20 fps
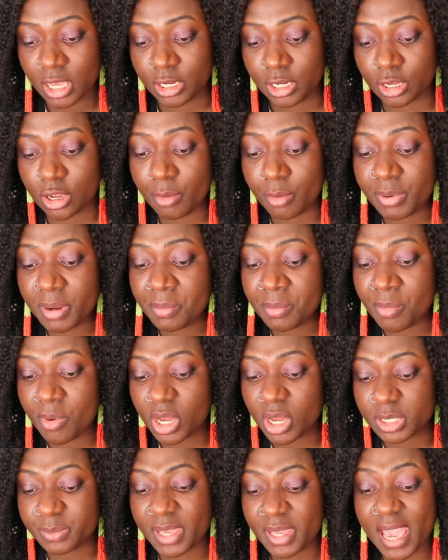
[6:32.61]
The company
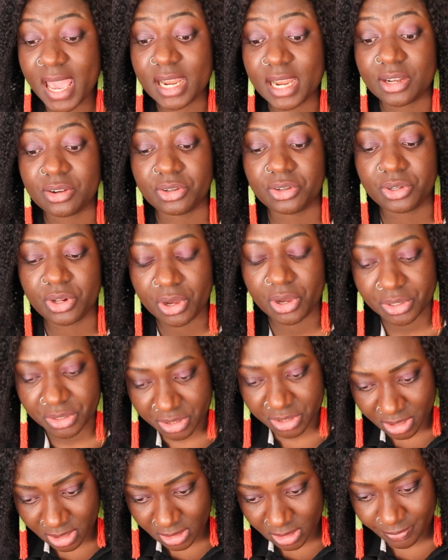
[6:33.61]
must be
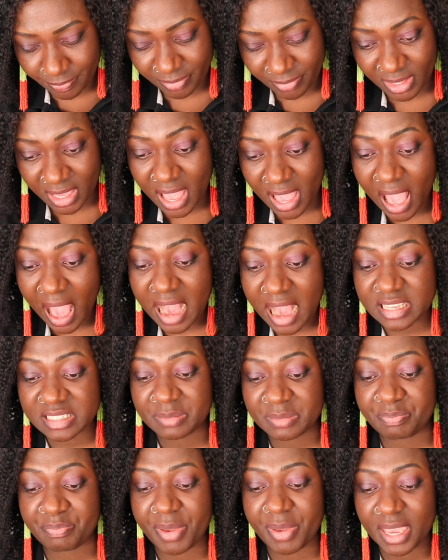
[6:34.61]
endorsed
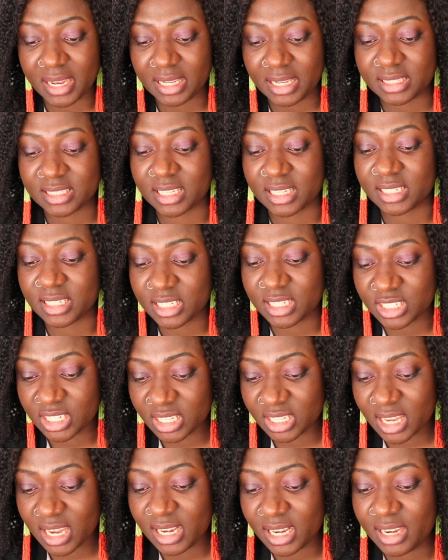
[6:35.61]
as being
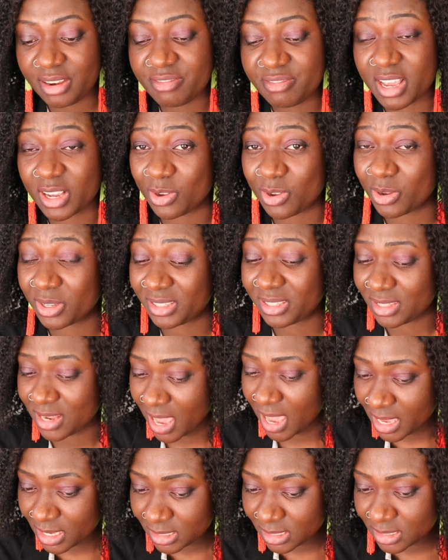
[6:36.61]
internationally
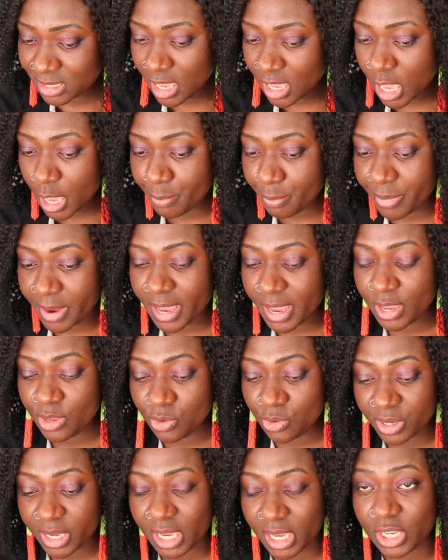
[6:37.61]
recognized by
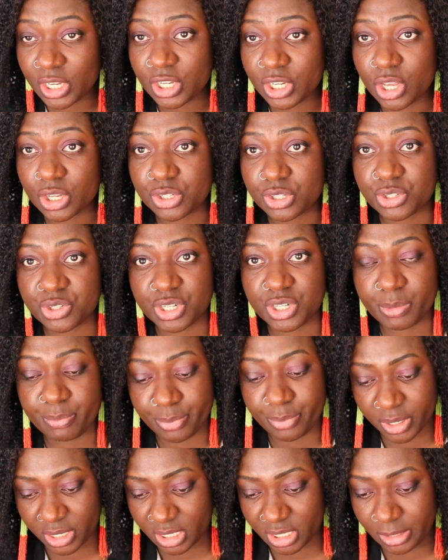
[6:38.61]
a UK industry
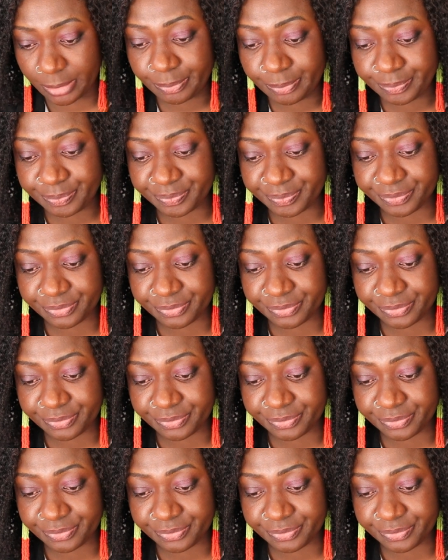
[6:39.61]
body